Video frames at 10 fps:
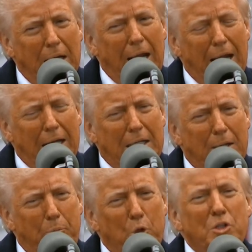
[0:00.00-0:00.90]
And
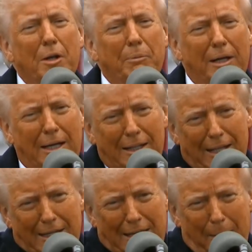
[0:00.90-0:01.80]
Bruce, I'm going to get
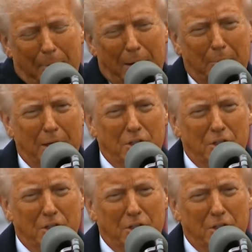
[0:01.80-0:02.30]
that tape and I'm going